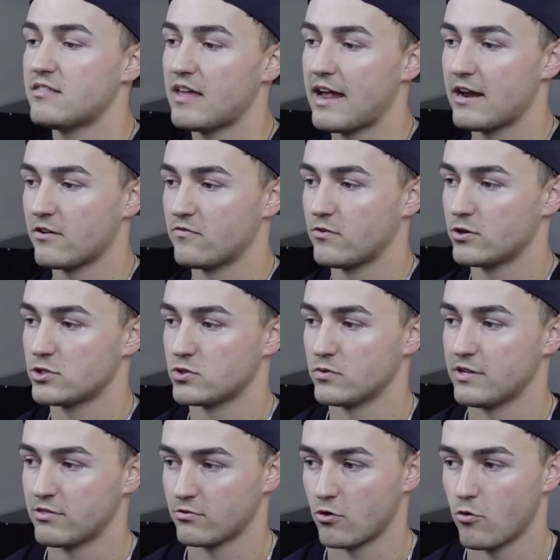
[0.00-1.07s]
anniversary
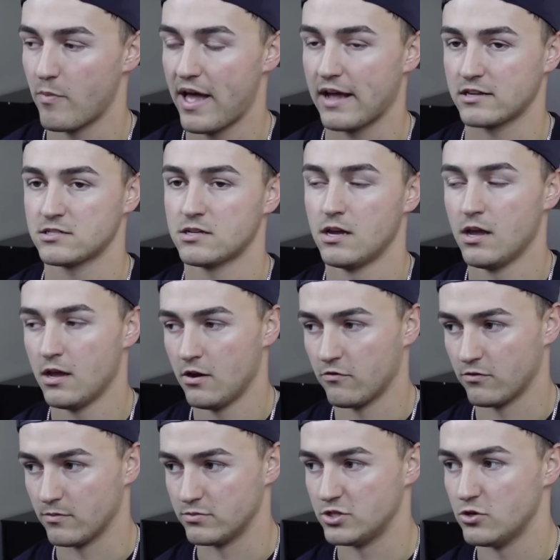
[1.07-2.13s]
throwbacks
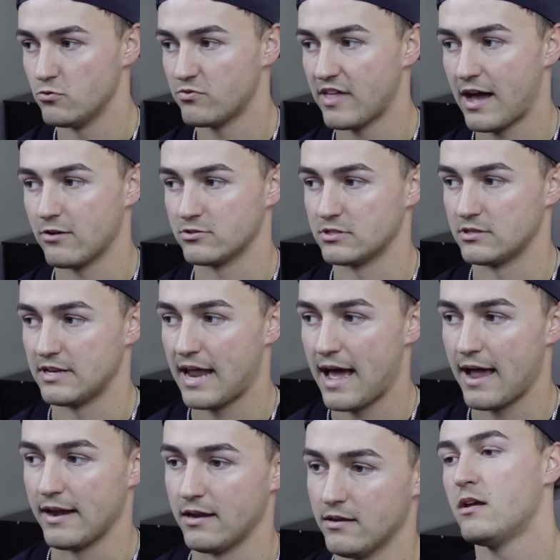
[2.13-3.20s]
from
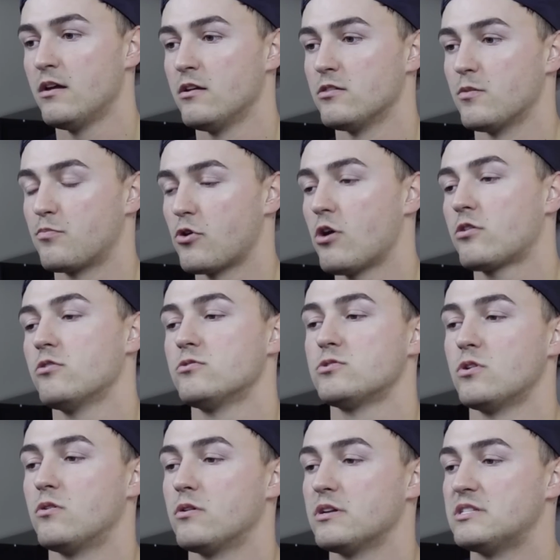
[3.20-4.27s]
2009. The Broncos
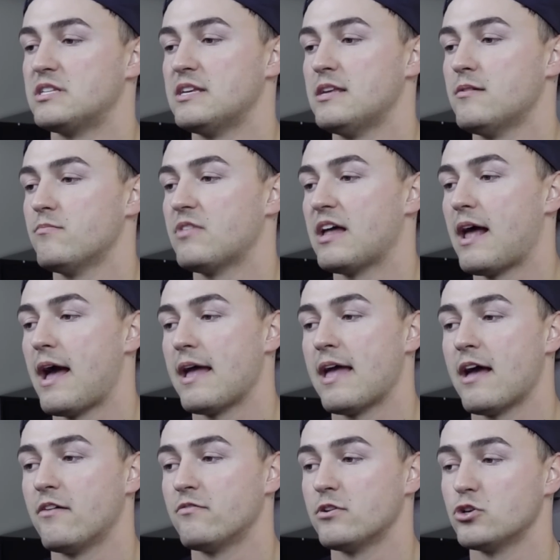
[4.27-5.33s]
are a team that I
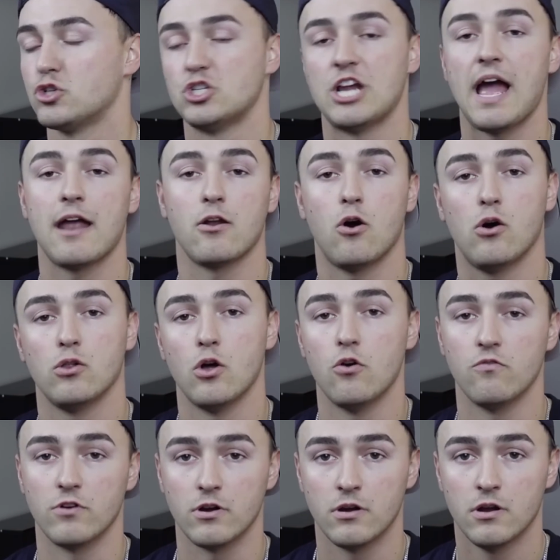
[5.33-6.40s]
have shat all
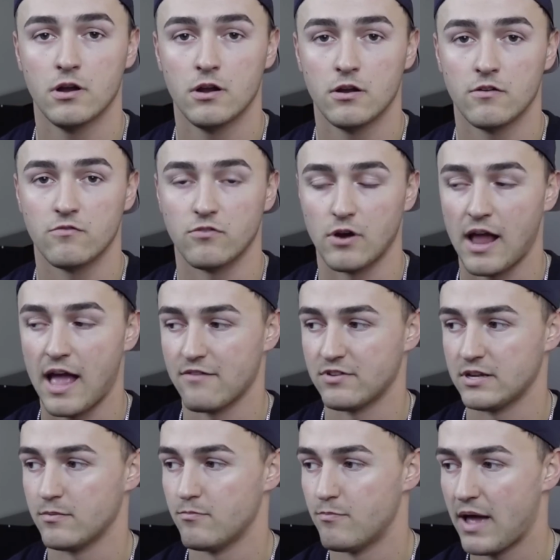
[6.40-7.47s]
over for
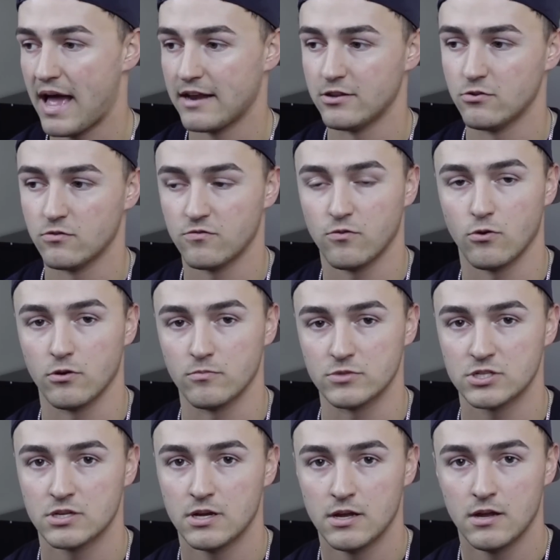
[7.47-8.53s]
having bad
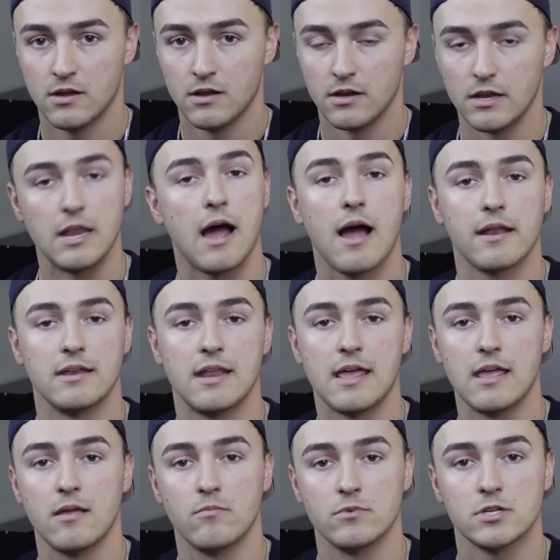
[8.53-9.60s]
uniforms, not
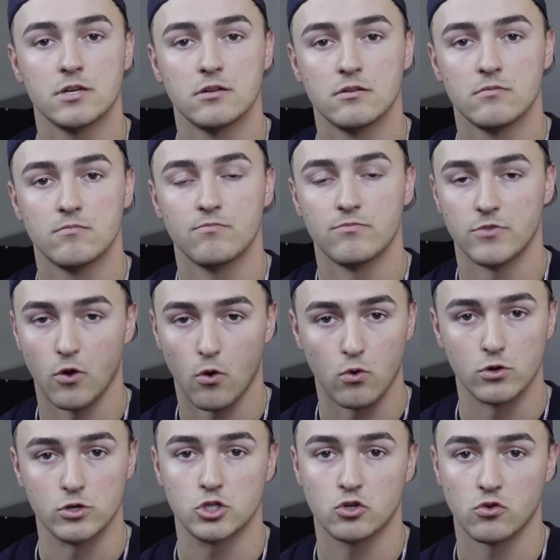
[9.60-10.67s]
named the
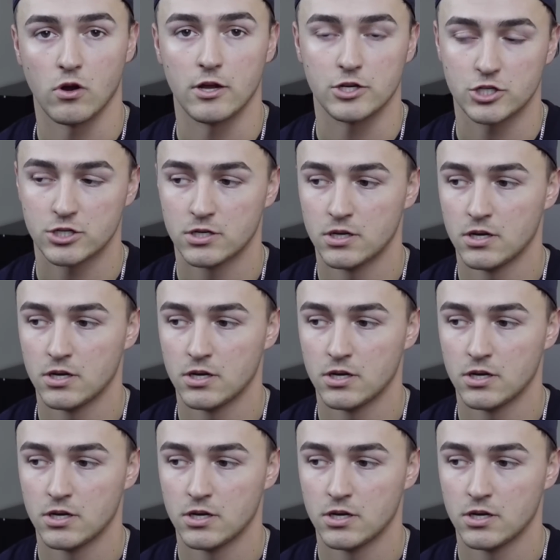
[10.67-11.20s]
Orange Crush.